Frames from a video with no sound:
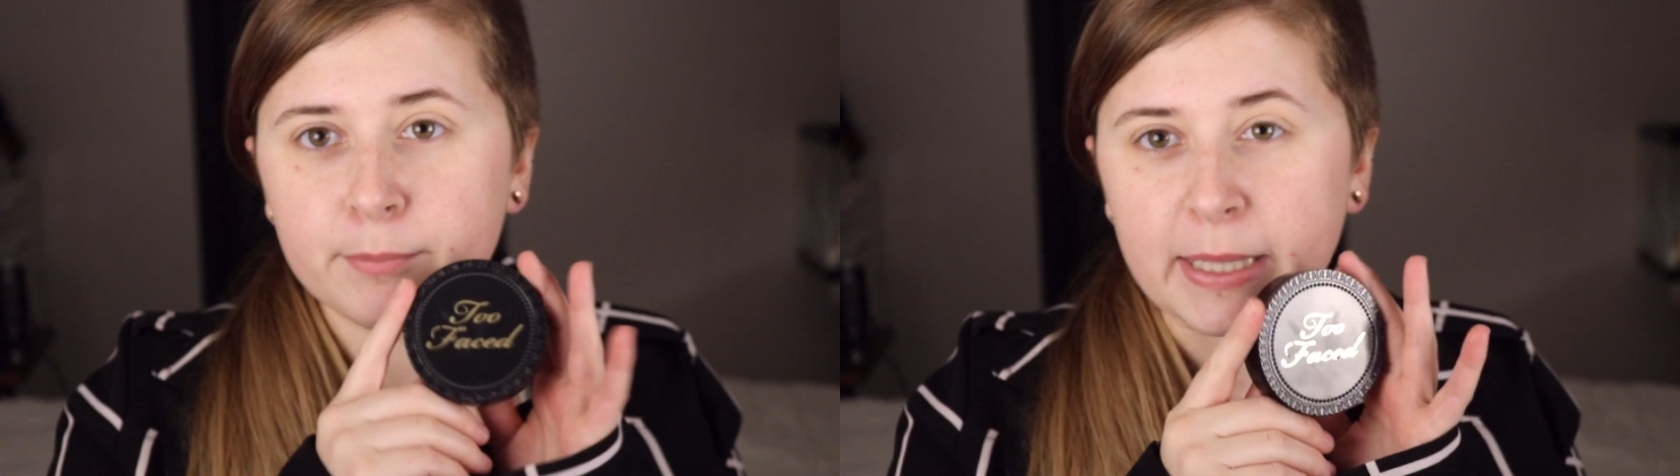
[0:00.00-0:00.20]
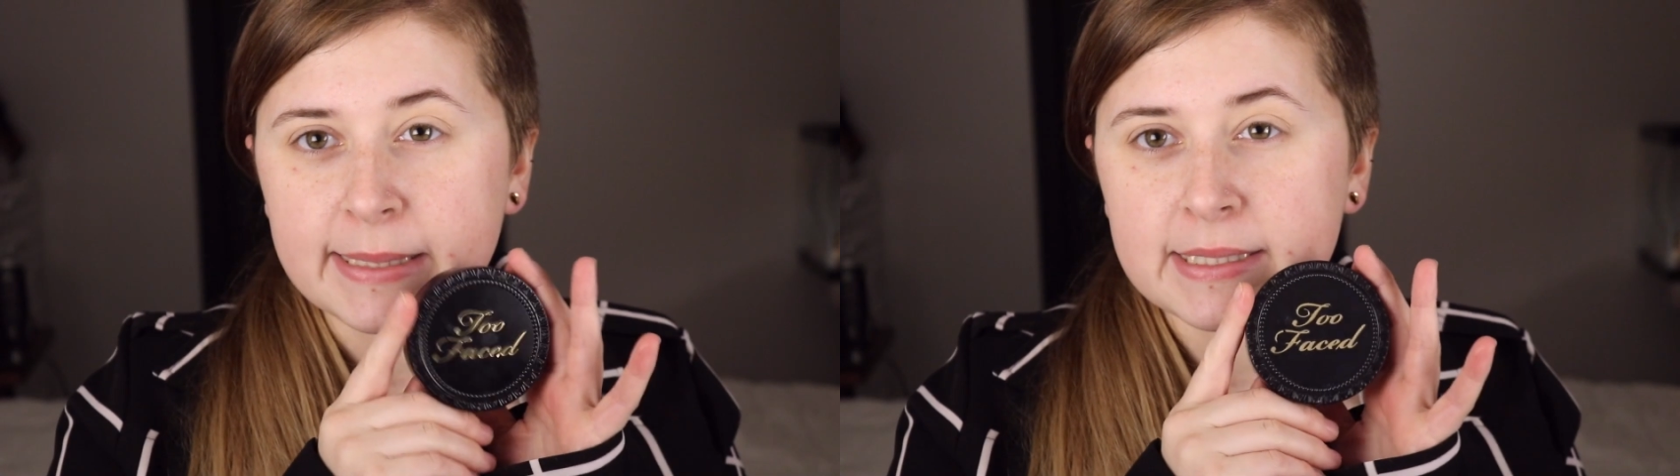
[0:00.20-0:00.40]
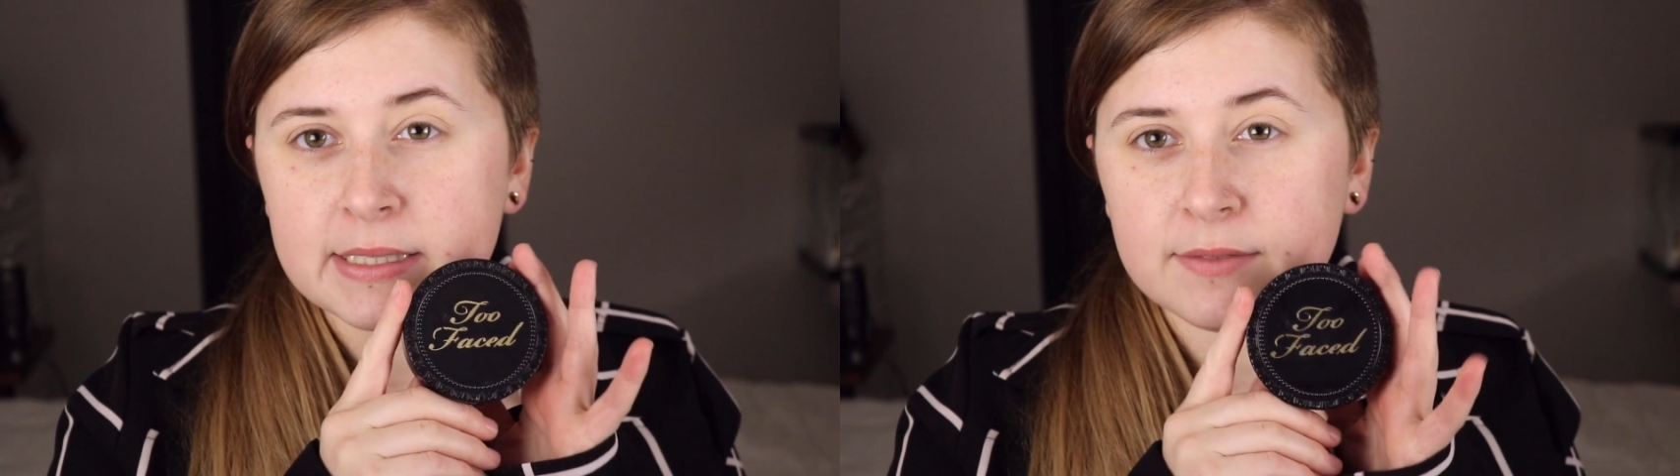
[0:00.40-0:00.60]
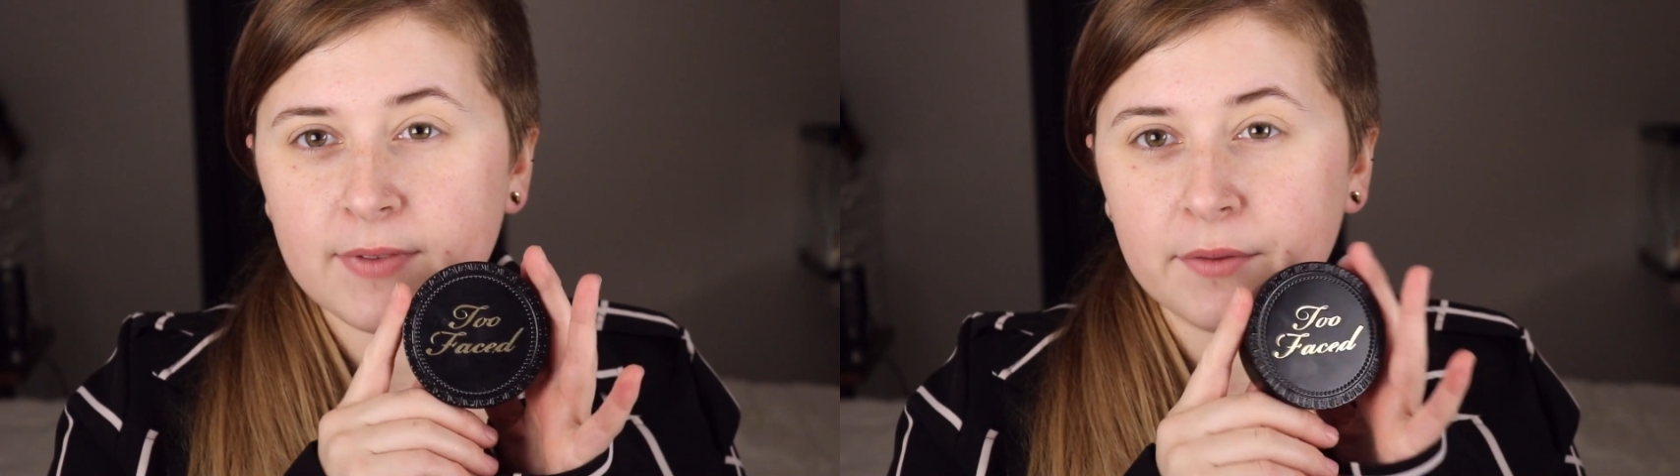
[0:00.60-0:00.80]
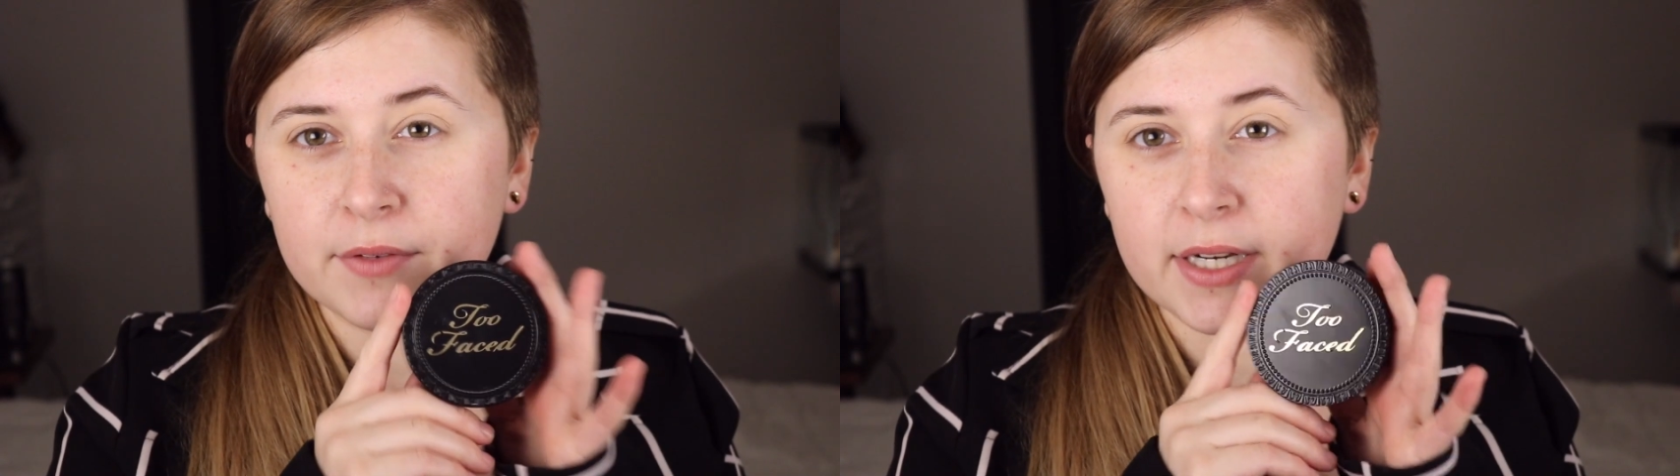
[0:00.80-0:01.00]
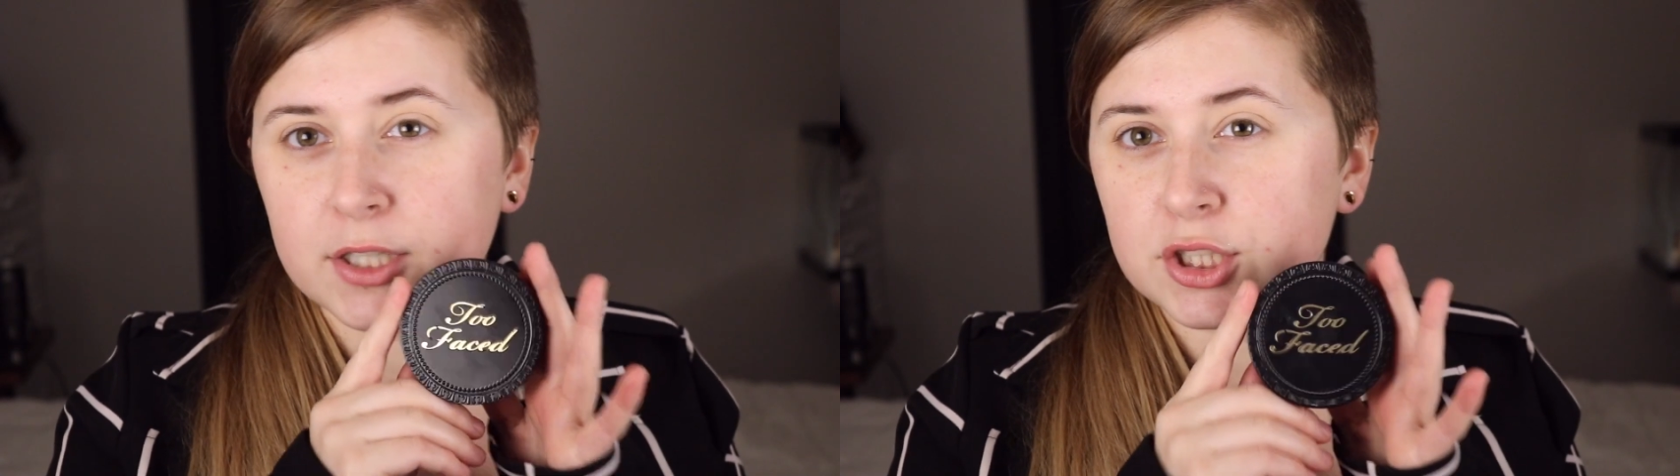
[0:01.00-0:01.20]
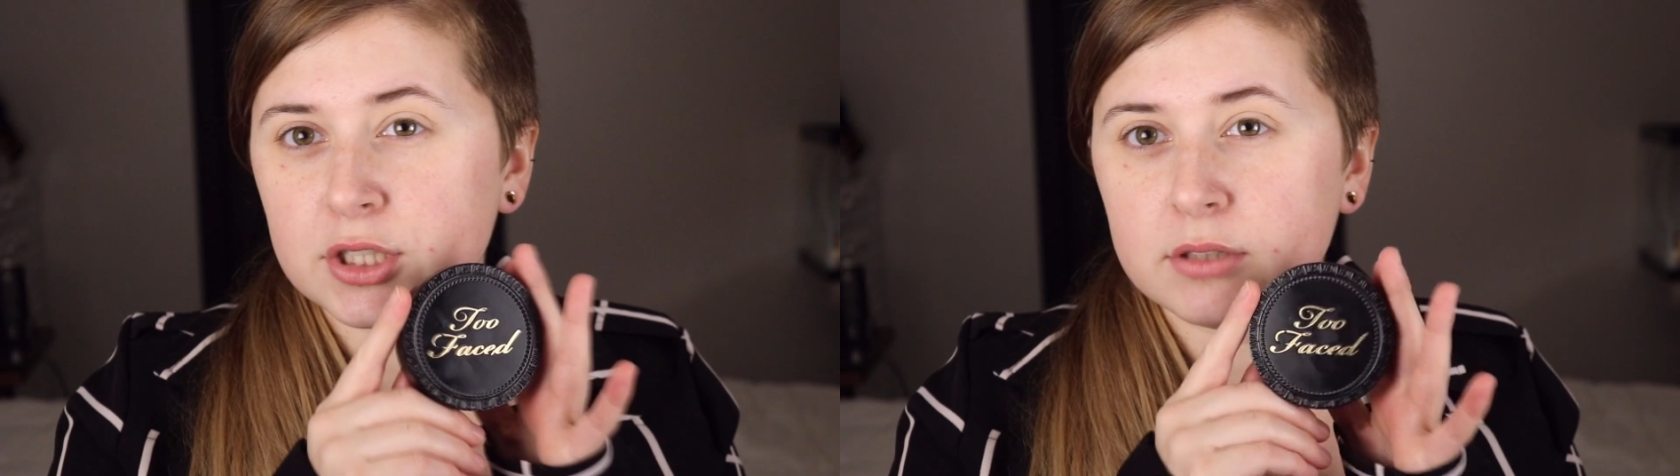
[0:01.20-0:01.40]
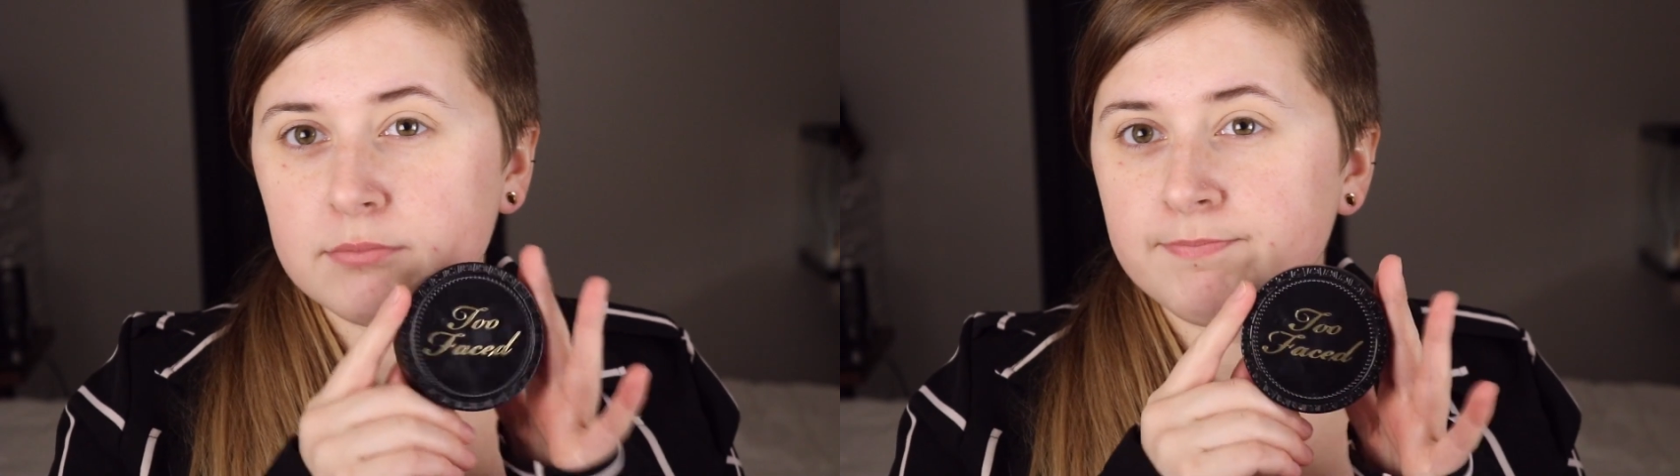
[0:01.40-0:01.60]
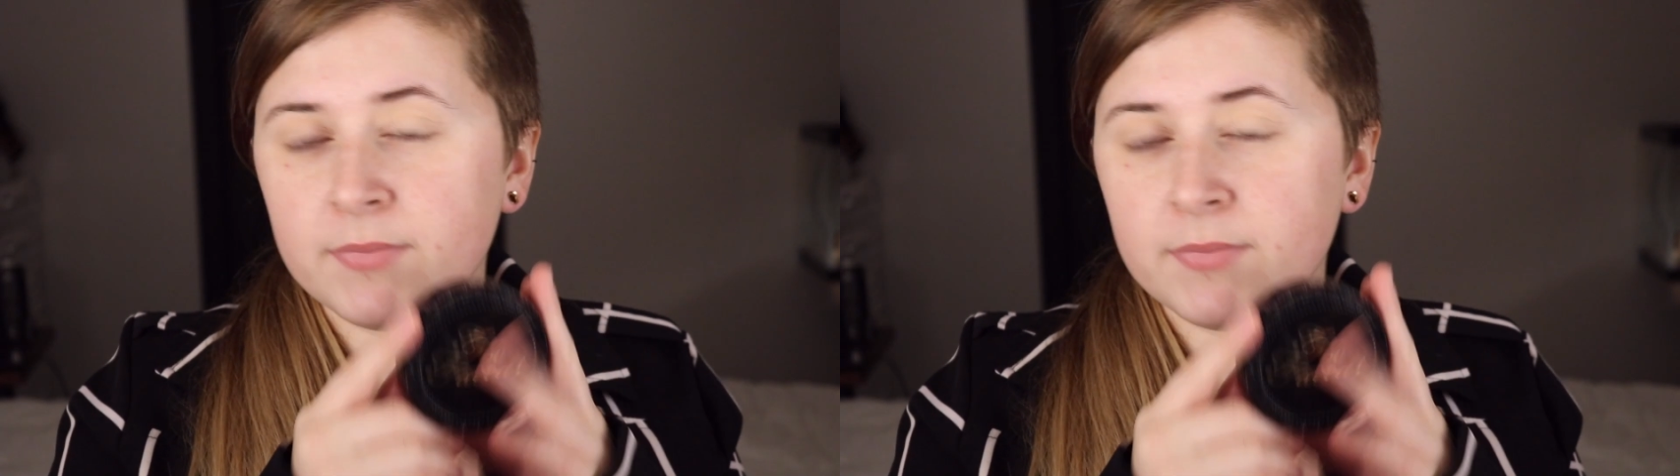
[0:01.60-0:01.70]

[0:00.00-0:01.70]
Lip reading: Pressed Foundation.